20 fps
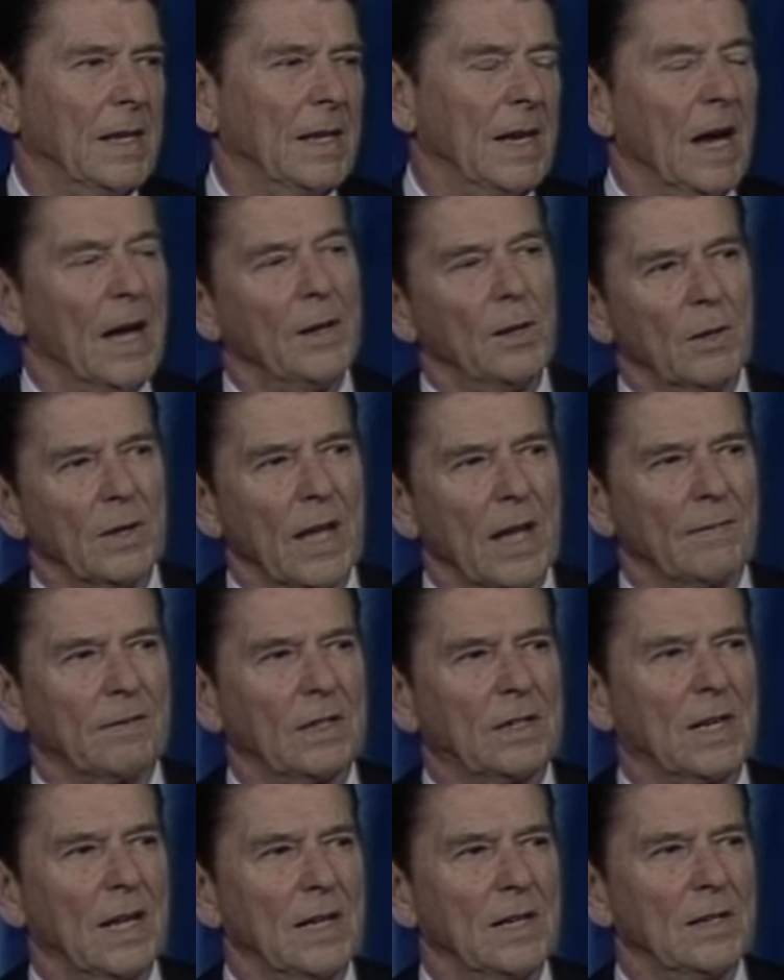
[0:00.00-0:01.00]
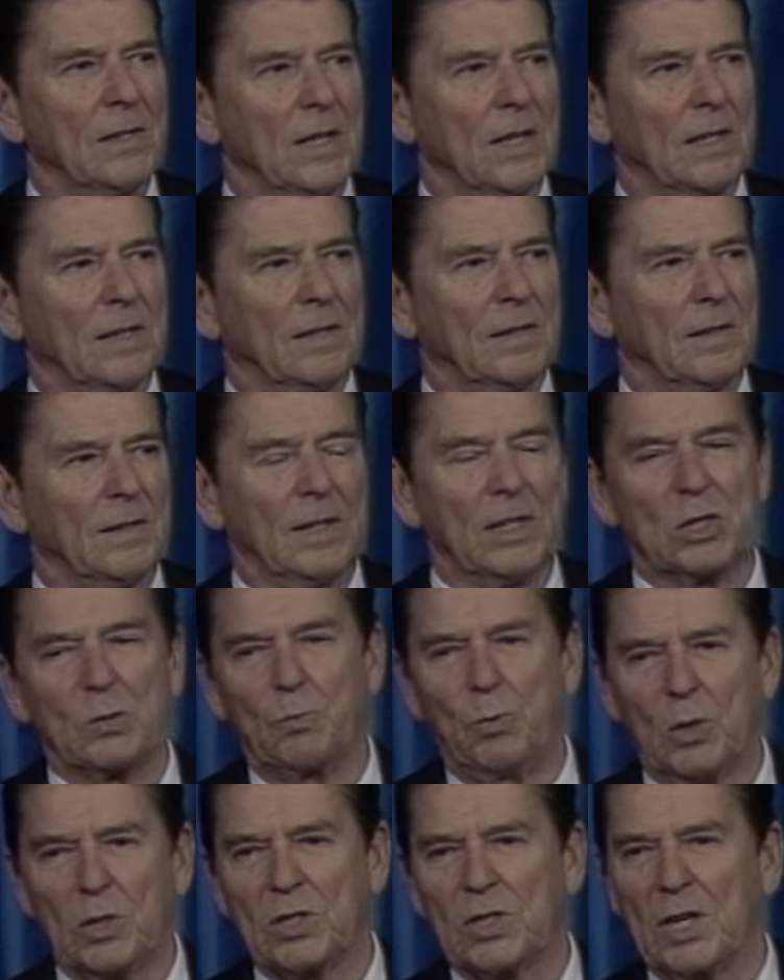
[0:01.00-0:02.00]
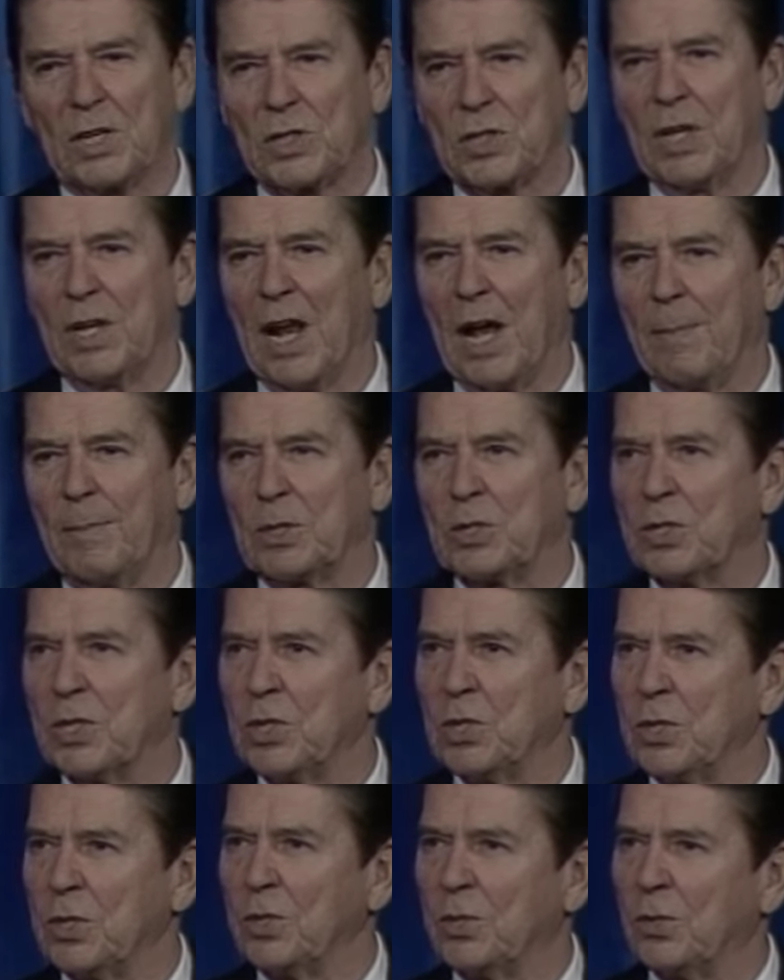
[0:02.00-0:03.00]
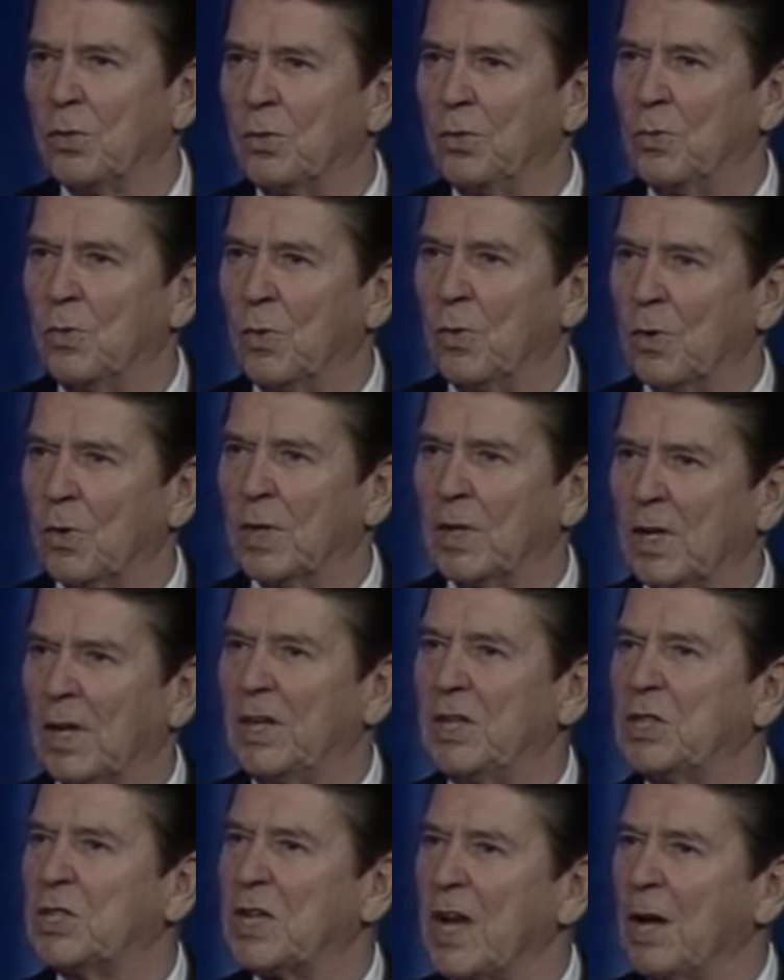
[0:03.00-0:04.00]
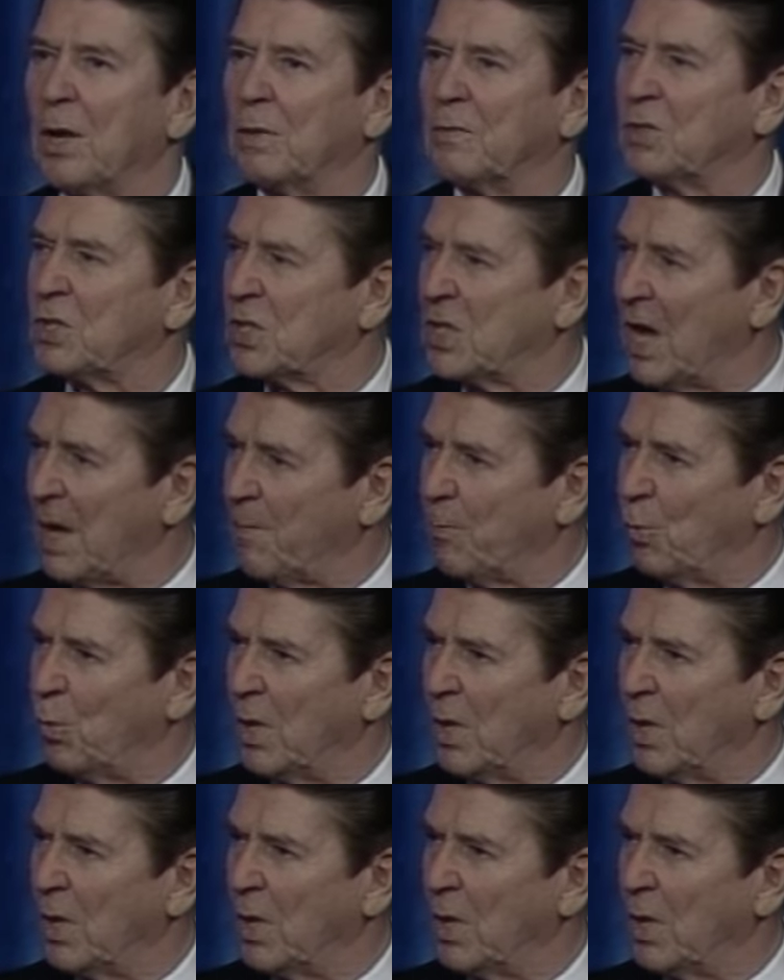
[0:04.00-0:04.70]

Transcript: Now, I don't have to tell you that this puts us in opposition to, or at least out of step